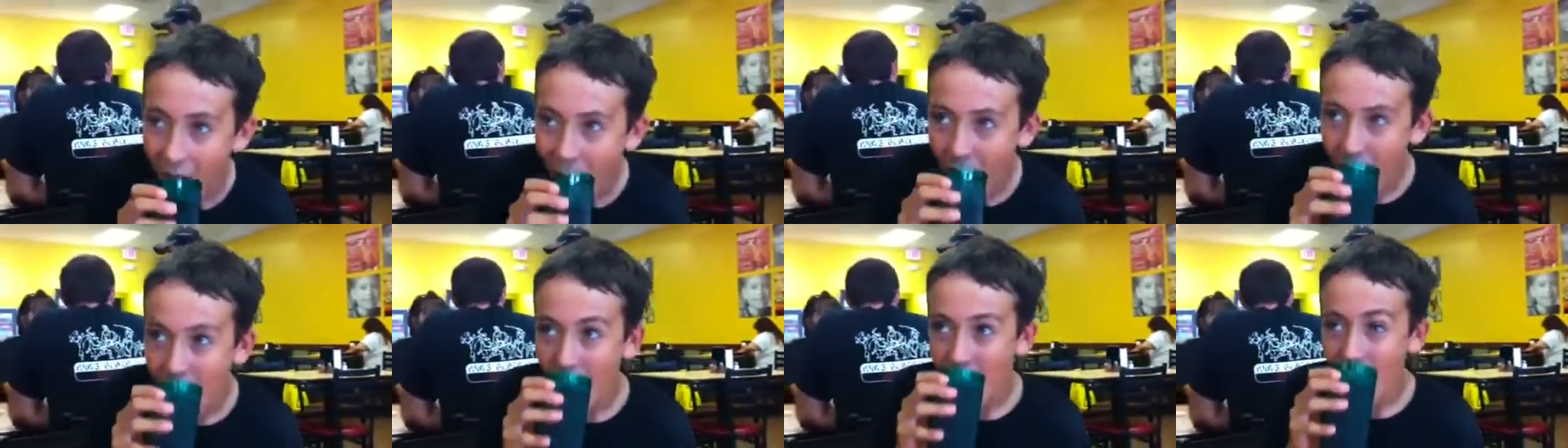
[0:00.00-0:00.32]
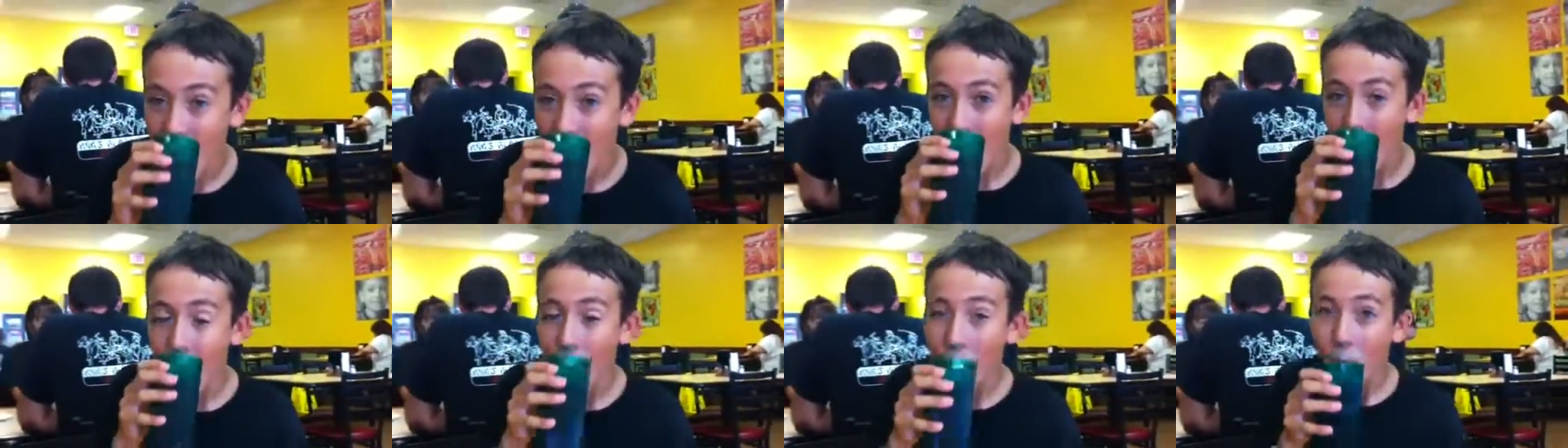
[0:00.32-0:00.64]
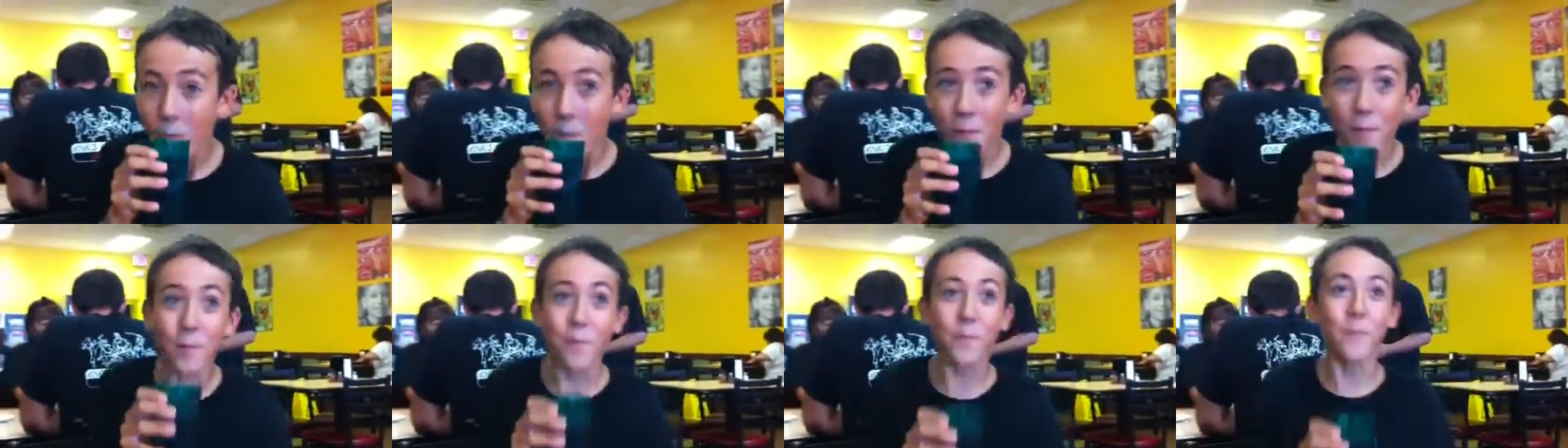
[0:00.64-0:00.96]
Don't drink
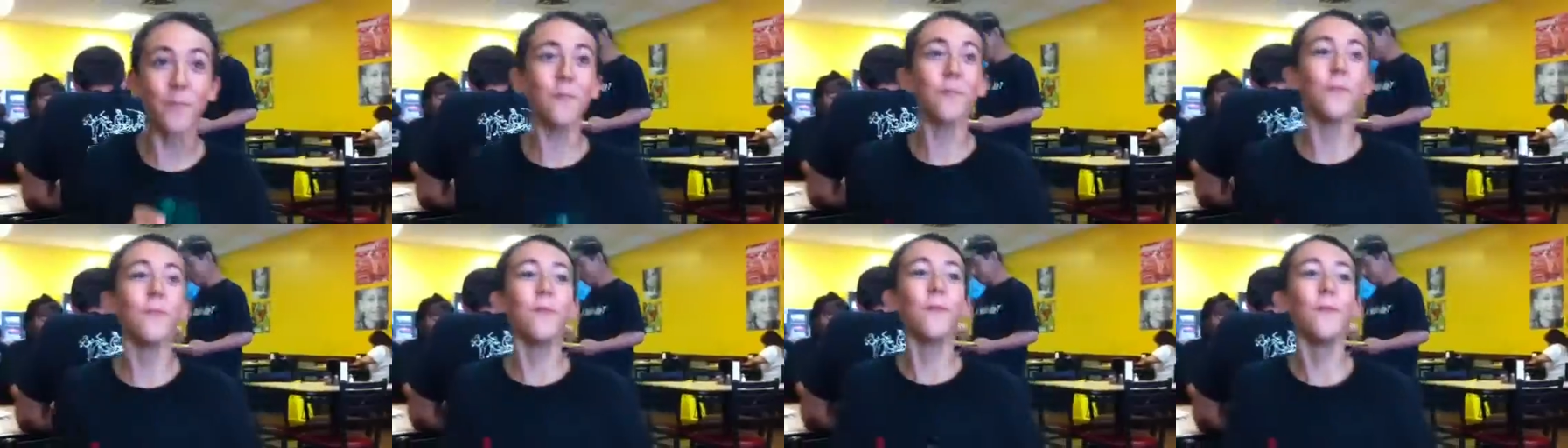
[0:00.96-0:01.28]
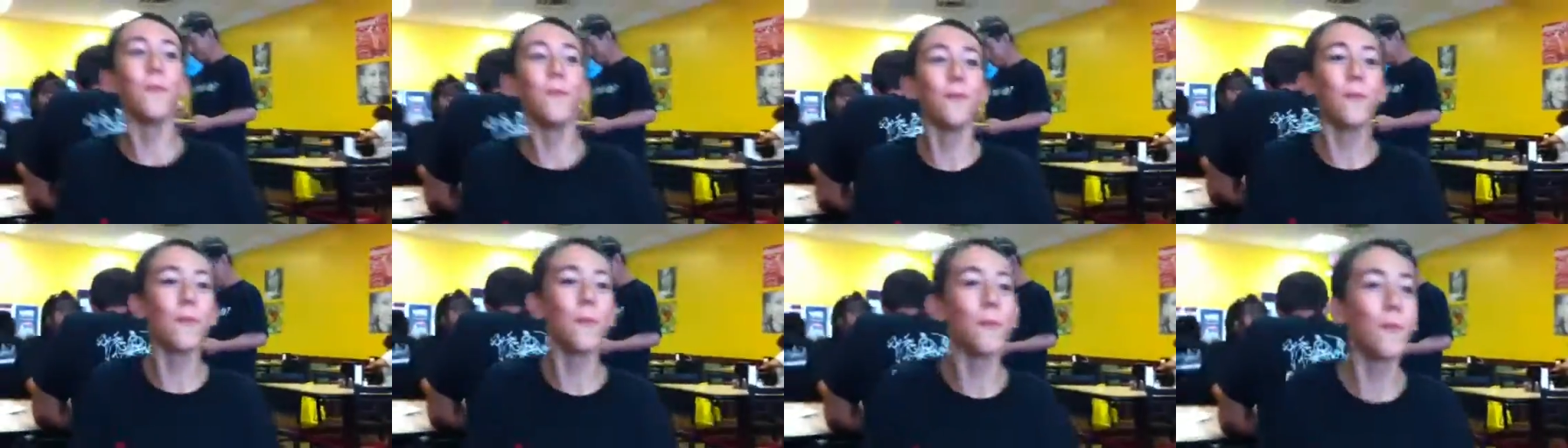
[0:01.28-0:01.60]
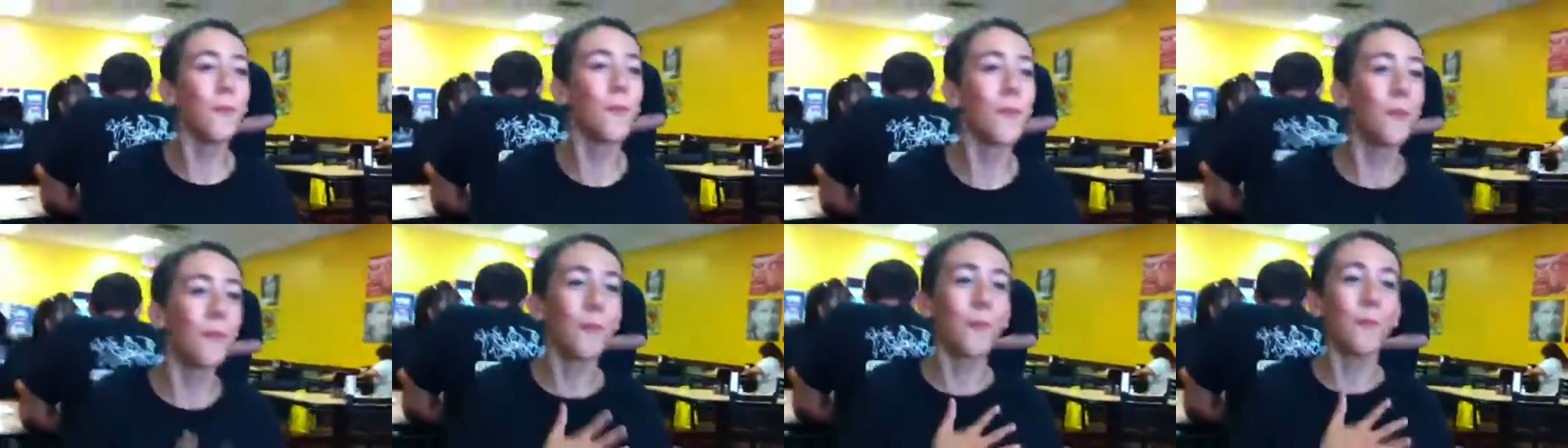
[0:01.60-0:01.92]
it.
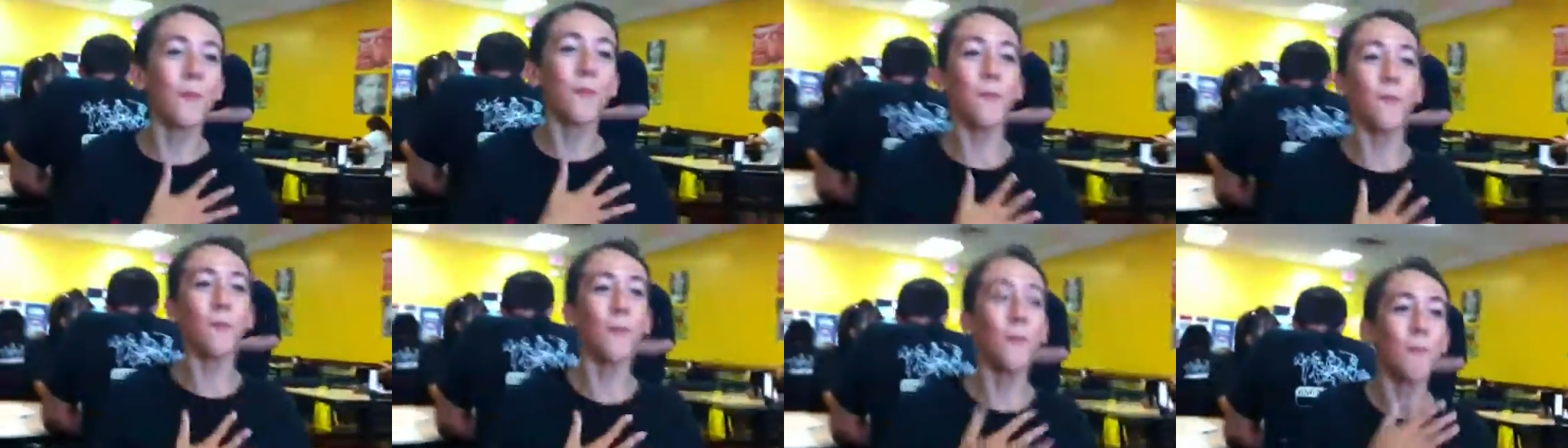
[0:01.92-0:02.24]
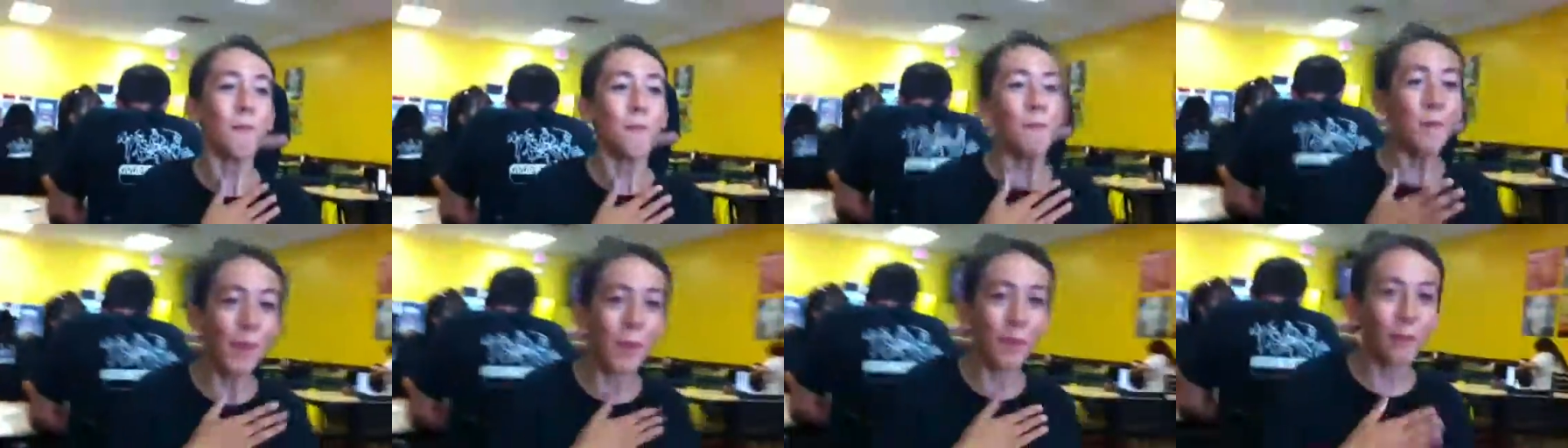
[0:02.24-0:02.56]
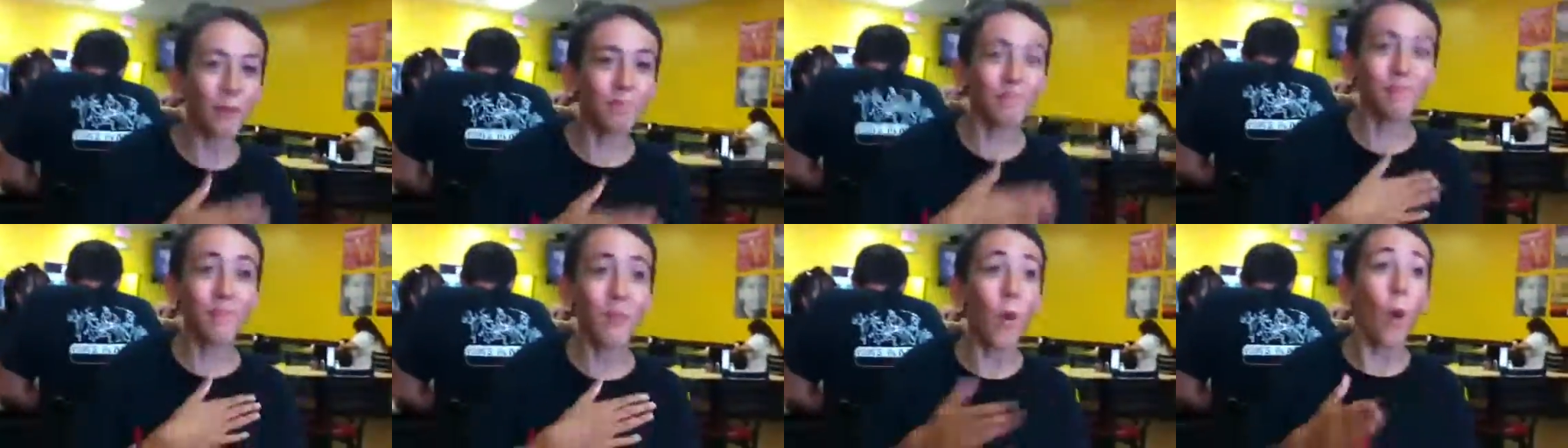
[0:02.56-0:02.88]
But you gotta
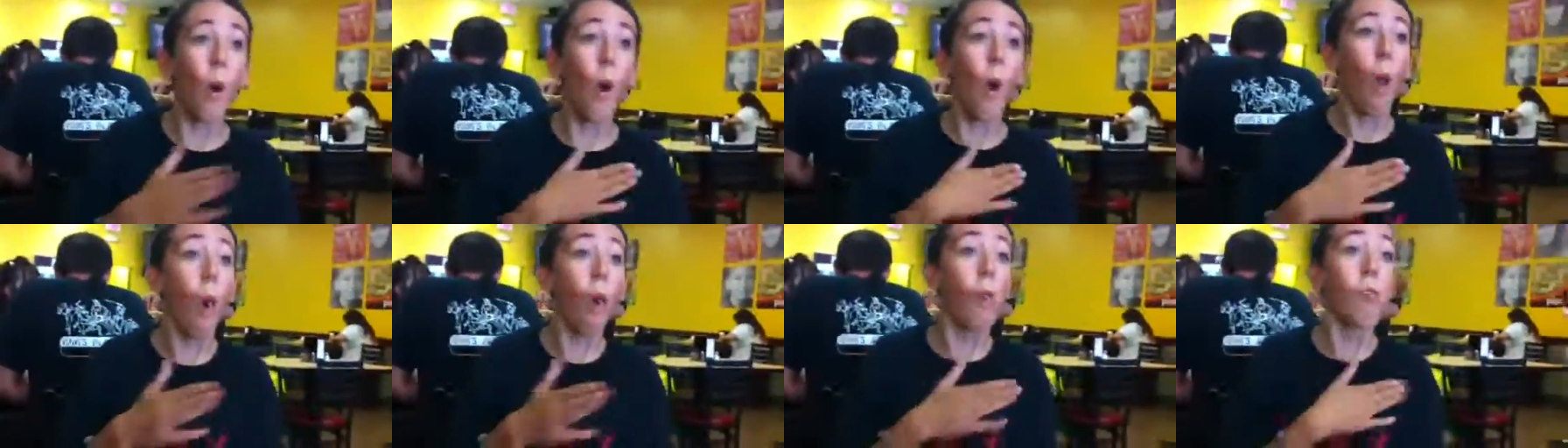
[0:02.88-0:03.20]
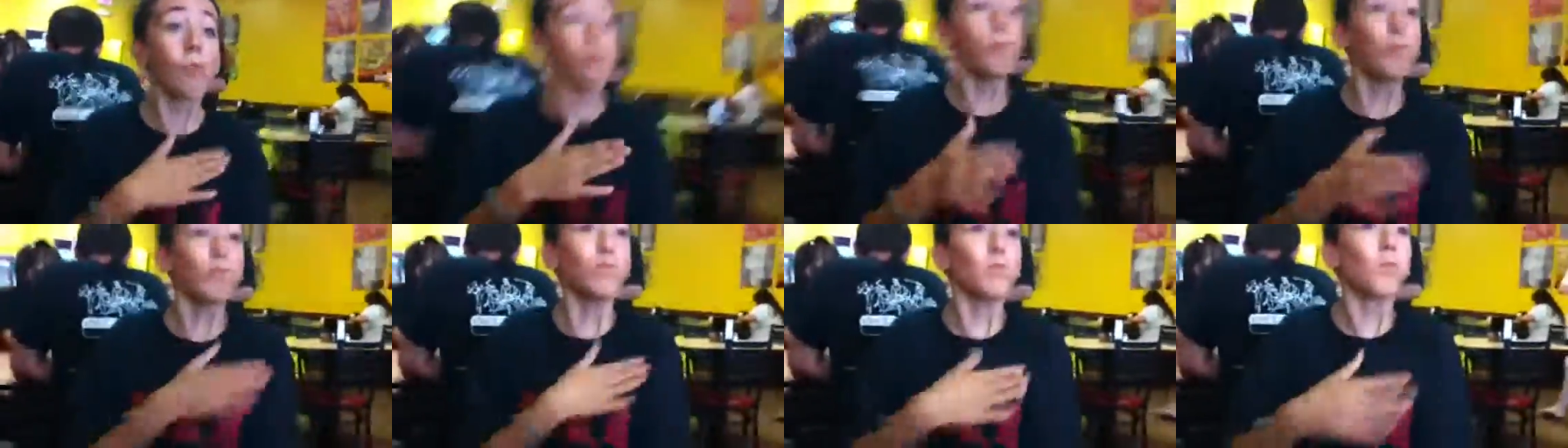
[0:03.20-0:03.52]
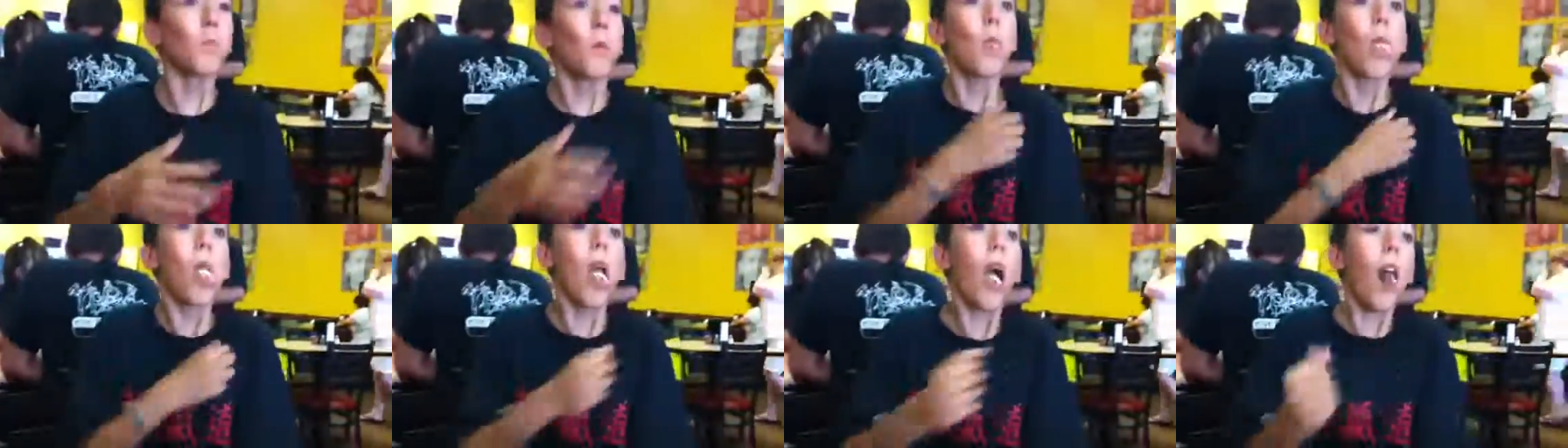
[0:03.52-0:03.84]
hold it. Be a
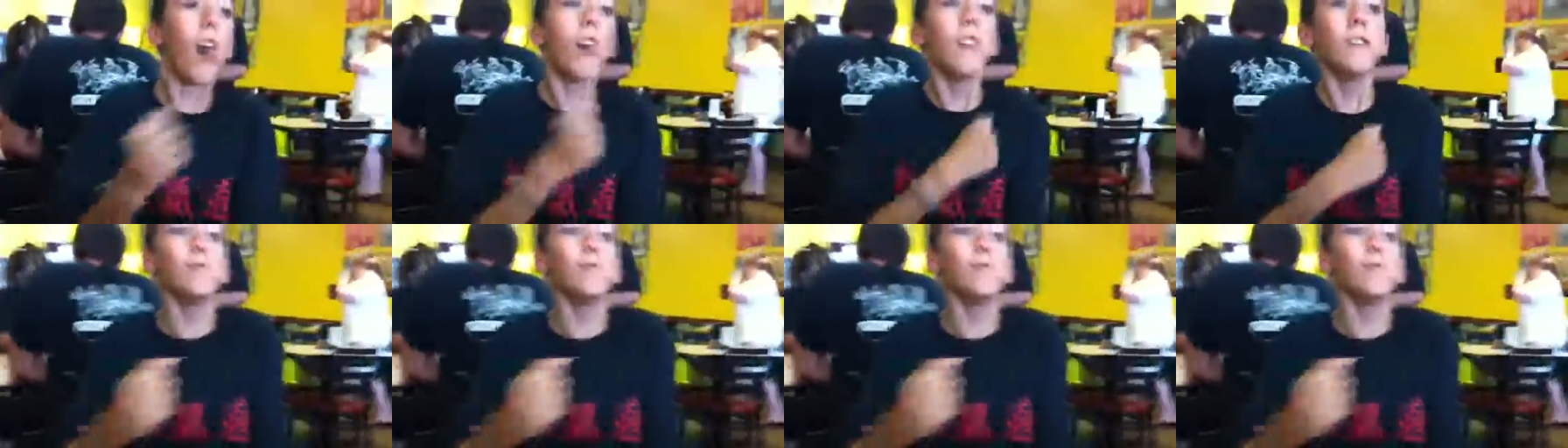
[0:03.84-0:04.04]
man.